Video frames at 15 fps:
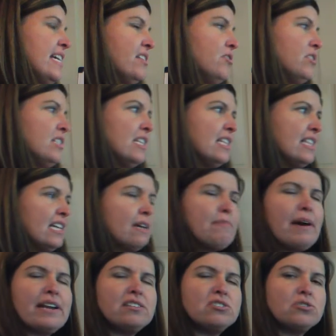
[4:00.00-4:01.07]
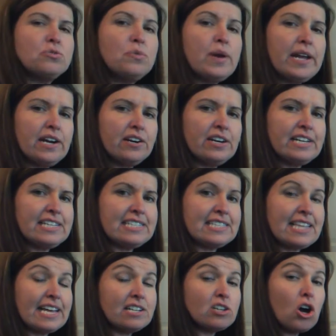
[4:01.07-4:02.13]
the interesting thing about a square
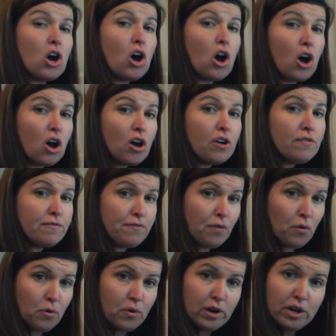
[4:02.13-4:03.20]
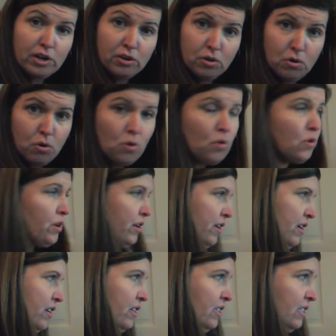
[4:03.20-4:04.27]
is that all 4
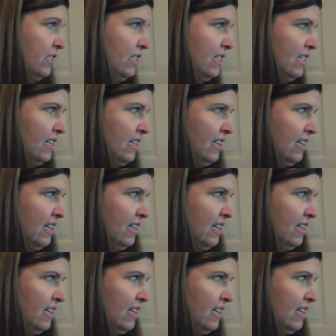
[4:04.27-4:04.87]
corners